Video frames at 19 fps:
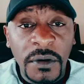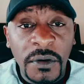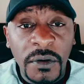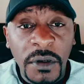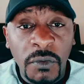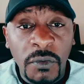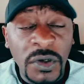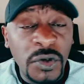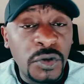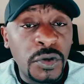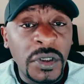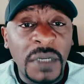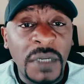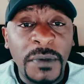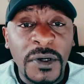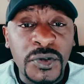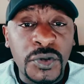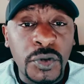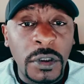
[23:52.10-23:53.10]
When you're talking
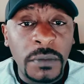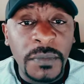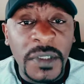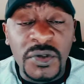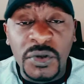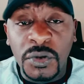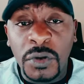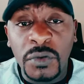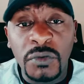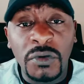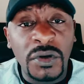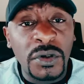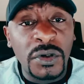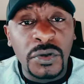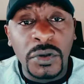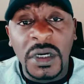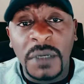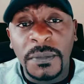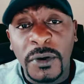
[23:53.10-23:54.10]
about soulmates, we don't
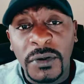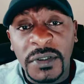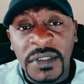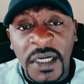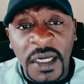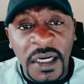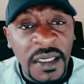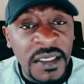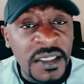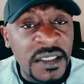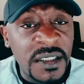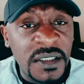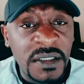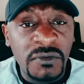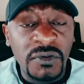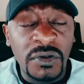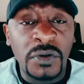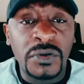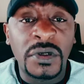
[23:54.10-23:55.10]
talk about colors,
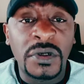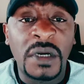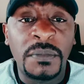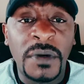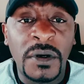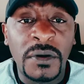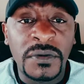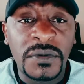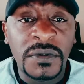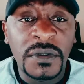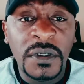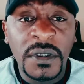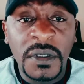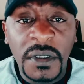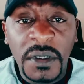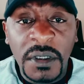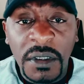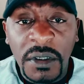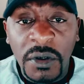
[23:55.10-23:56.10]
we don't talk about
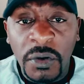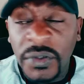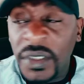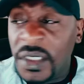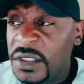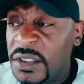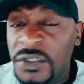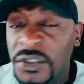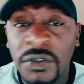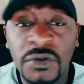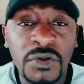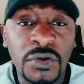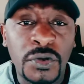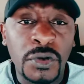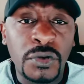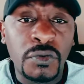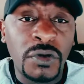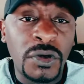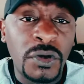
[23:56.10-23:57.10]

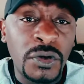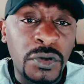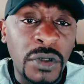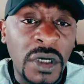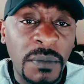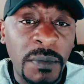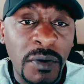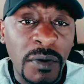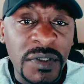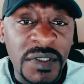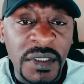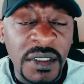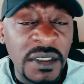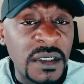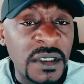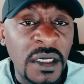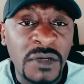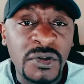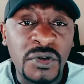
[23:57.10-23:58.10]
orientations, we don't talk about
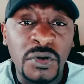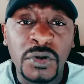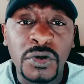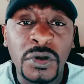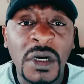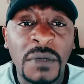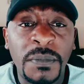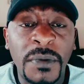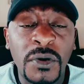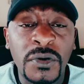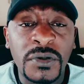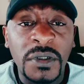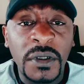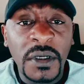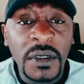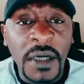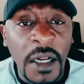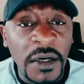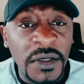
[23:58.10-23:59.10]
skin colors, we don't talk
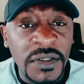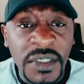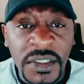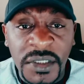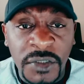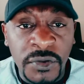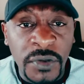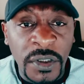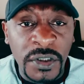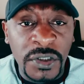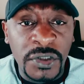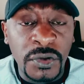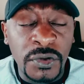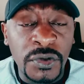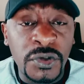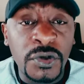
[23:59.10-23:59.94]
about cultures and traditions.